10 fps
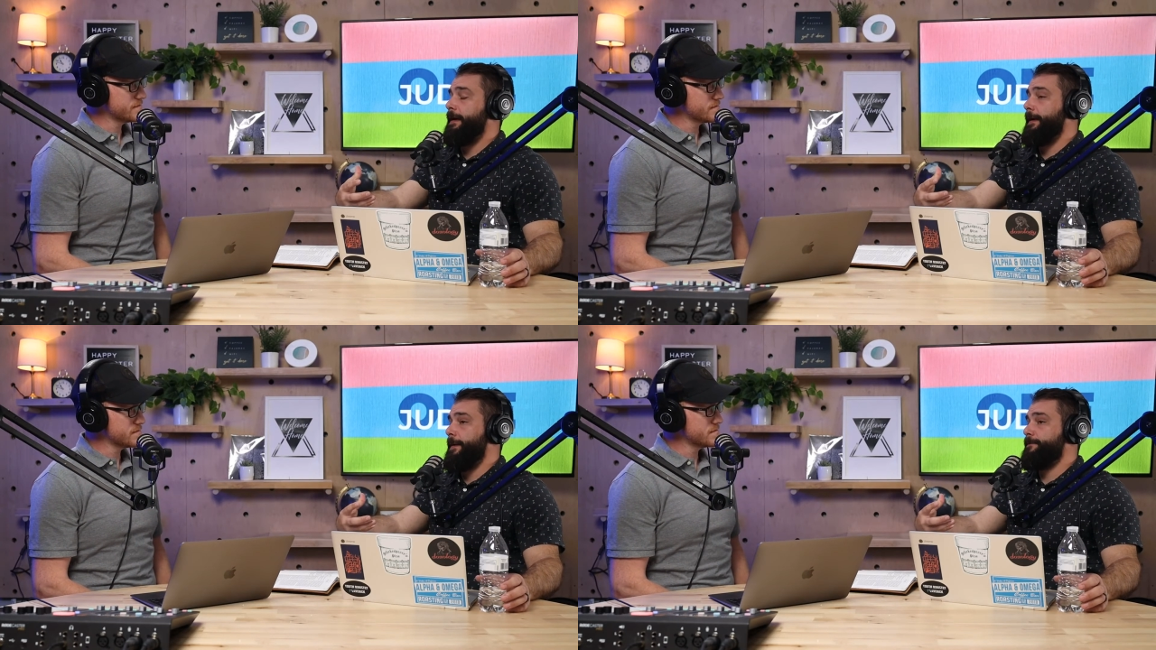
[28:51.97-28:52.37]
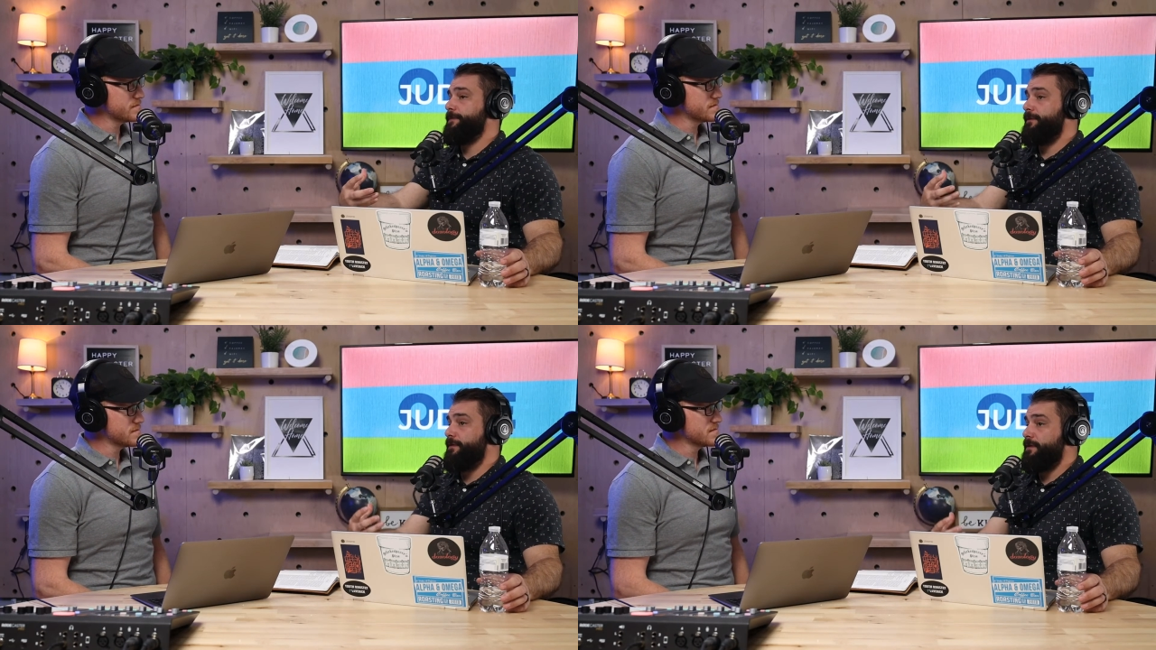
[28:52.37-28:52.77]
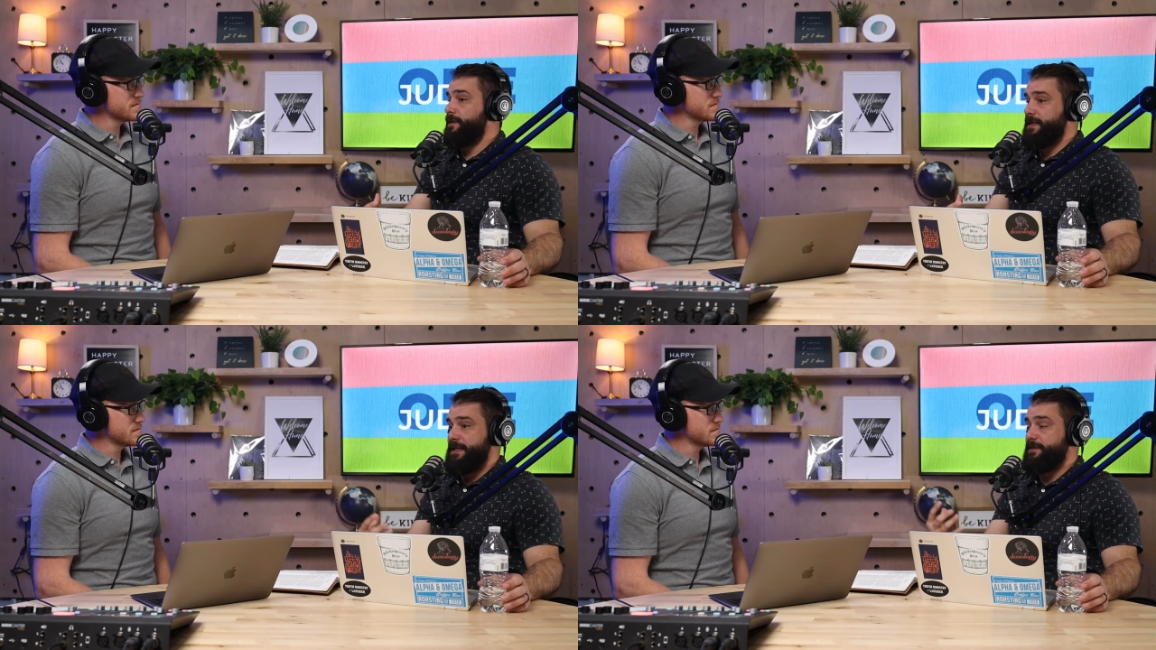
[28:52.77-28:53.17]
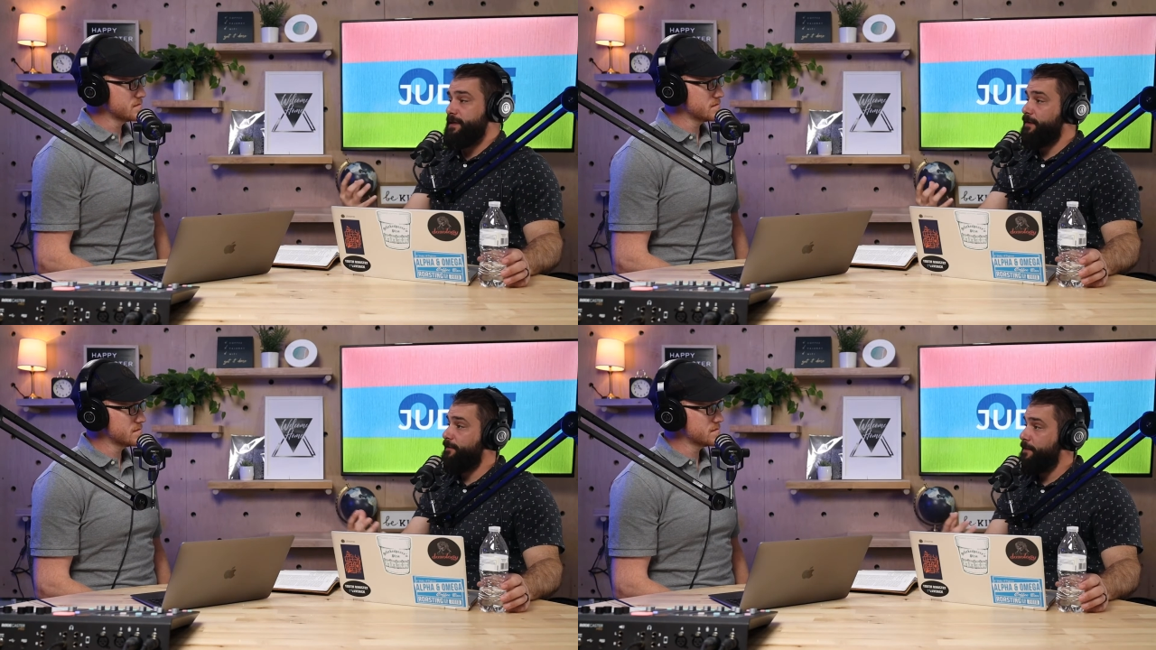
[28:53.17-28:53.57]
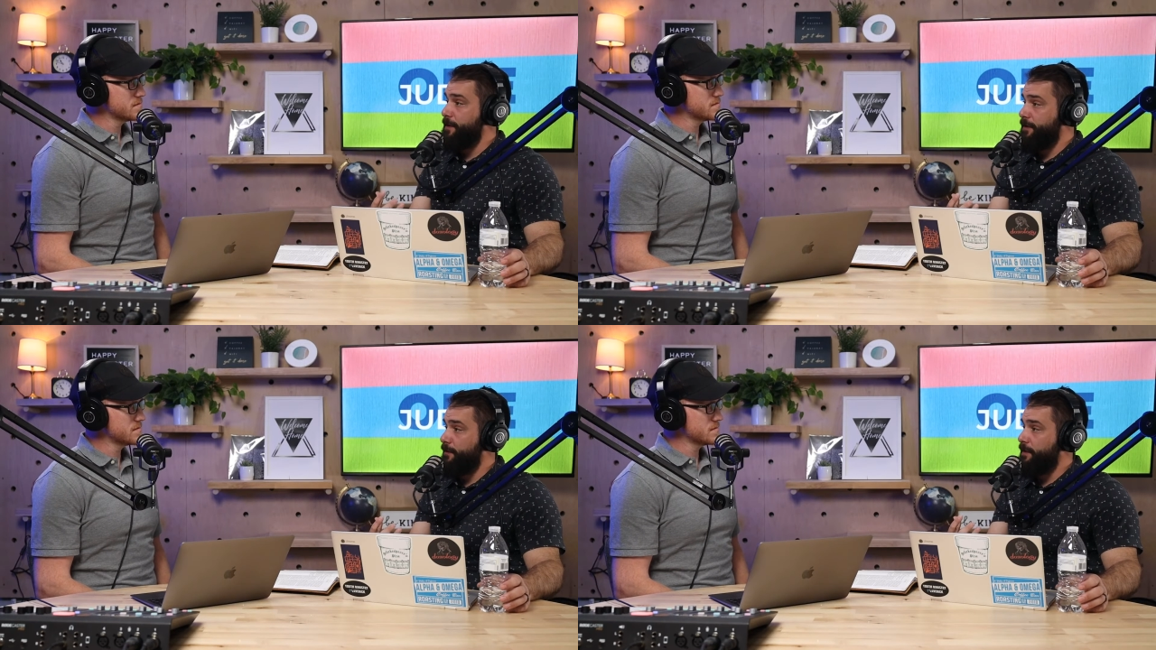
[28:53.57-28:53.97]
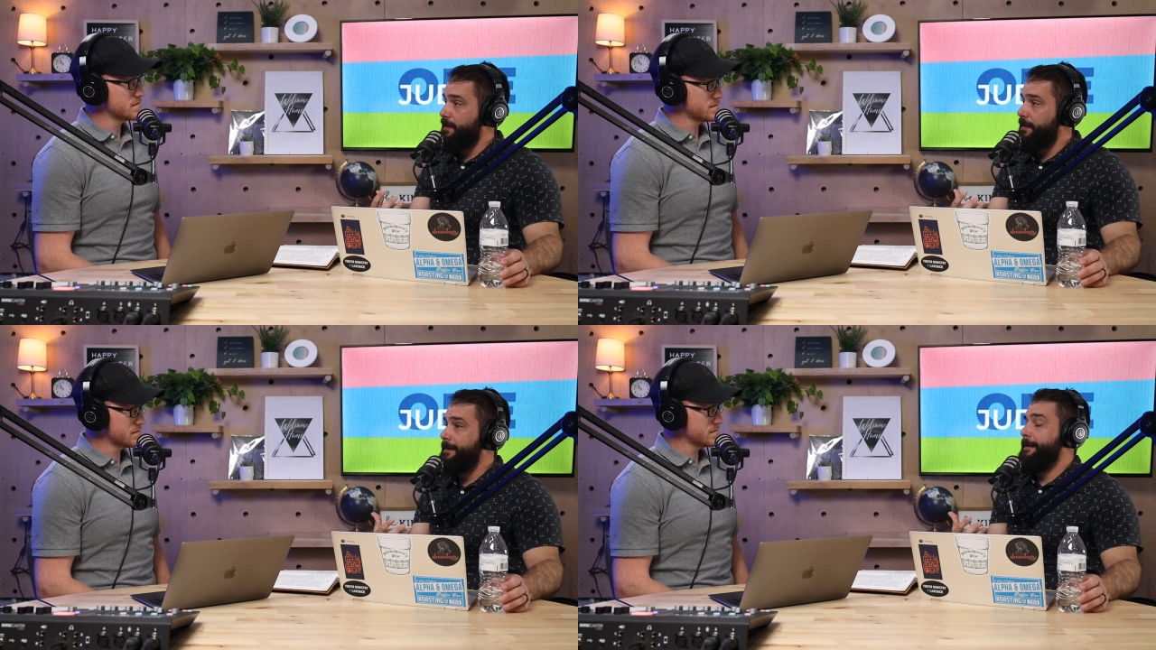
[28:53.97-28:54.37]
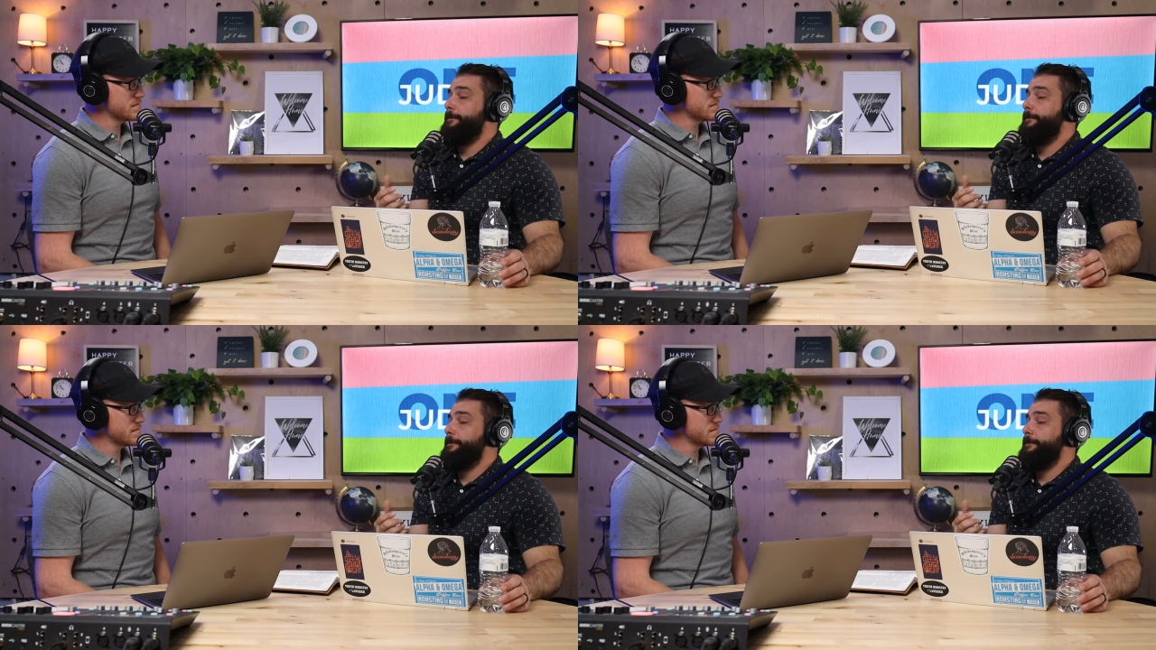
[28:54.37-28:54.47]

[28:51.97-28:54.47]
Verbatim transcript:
Speaker 1: Um, things they're familiar with.